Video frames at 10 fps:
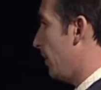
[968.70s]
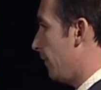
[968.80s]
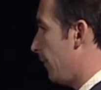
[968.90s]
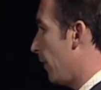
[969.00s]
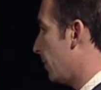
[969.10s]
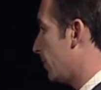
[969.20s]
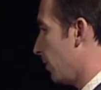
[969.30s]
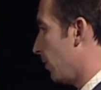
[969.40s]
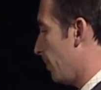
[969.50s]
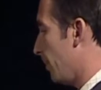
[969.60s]
to be very much
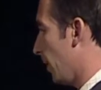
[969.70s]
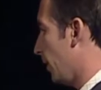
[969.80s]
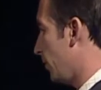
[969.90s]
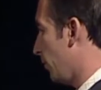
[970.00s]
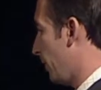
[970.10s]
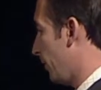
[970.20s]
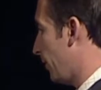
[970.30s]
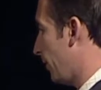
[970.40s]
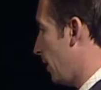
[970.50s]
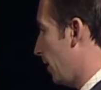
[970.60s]
a growing market just
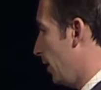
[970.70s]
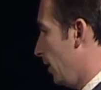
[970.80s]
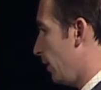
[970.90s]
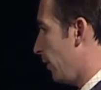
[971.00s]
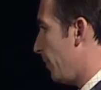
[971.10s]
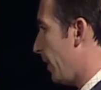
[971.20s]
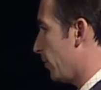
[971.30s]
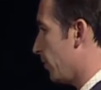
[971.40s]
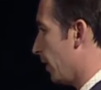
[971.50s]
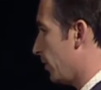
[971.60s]
based on, the
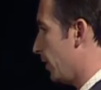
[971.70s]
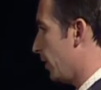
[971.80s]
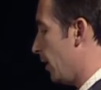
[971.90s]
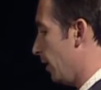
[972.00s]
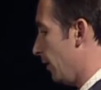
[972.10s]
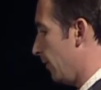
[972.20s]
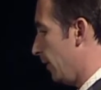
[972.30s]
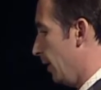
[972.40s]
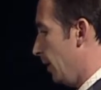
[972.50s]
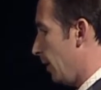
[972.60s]
penetration
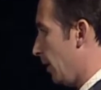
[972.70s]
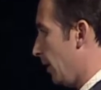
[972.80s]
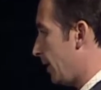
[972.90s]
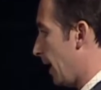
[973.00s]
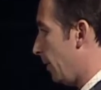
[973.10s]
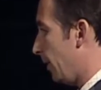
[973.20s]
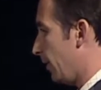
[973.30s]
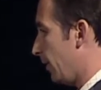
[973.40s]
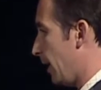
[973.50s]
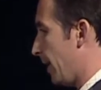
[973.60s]
of
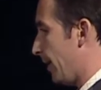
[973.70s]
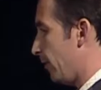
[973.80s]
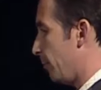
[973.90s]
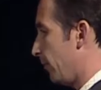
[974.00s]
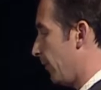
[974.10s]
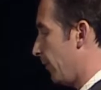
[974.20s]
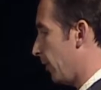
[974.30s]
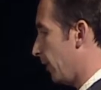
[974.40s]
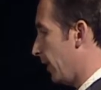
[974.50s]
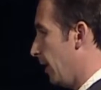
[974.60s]
tablets and iPads
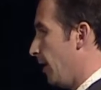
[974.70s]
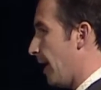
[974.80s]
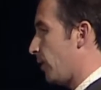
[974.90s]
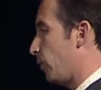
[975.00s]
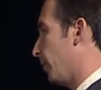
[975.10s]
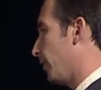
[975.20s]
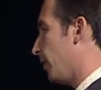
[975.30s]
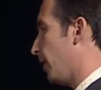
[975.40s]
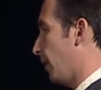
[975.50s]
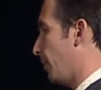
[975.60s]
specifically. As we were
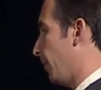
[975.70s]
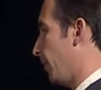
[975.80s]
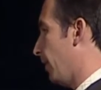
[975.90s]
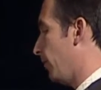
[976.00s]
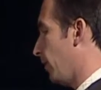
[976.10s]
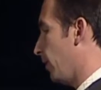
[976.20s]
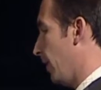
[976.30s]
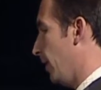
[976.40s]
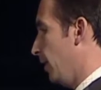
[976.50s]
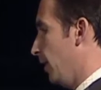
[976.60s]
talking about
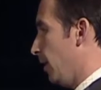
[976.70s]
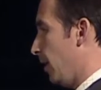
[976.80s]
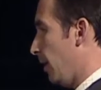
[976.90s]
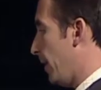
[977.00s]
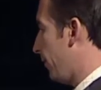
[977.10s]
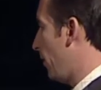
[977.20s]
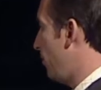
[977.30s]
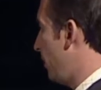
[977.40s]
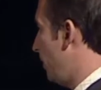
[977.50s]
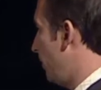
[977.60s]
yesterday,
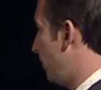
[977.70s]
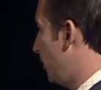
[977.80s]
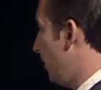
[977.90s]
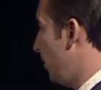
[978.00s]
SMBs'